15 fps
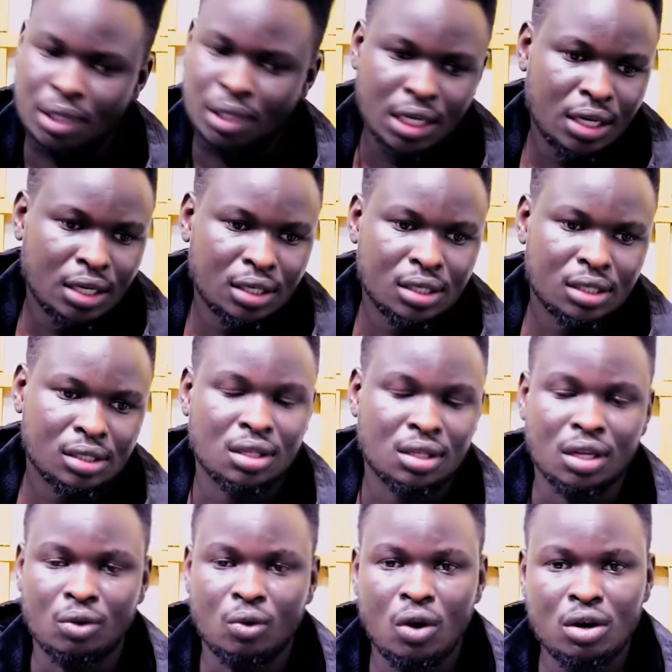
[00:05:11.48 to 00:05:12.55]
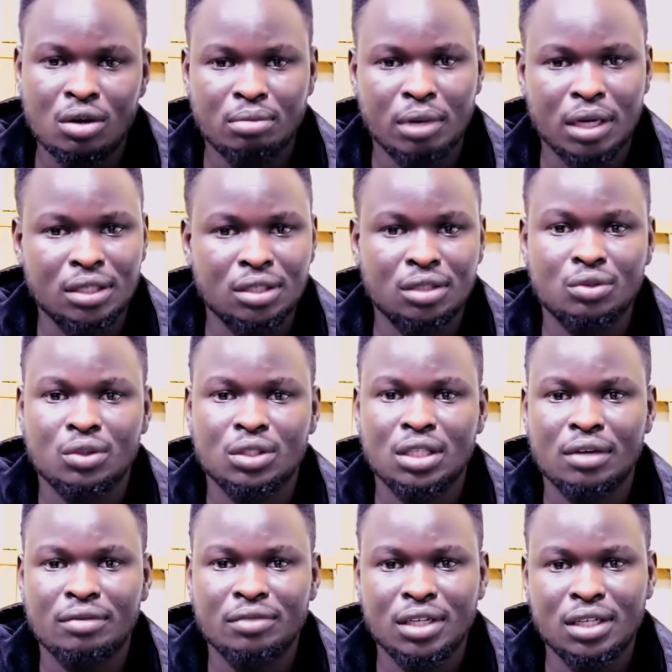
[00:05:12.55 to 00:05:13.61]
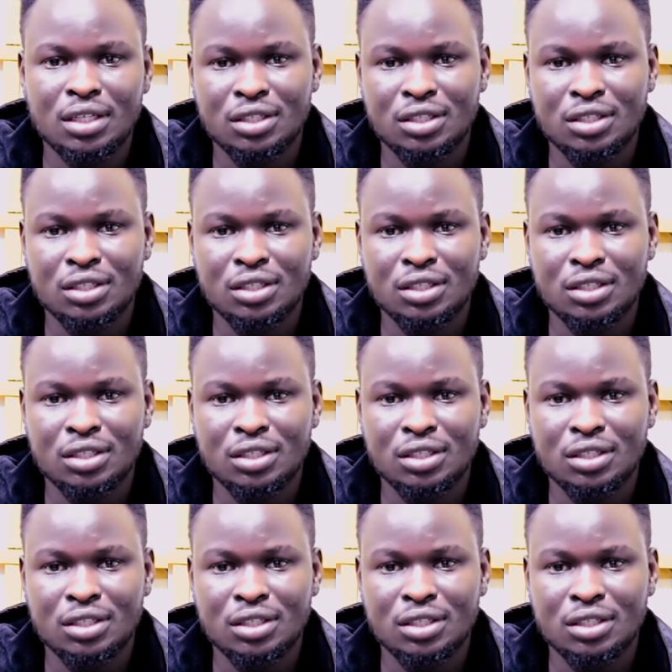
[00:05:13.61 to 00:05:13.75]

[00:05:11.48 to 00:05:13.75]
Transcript: played, they won, but it was a very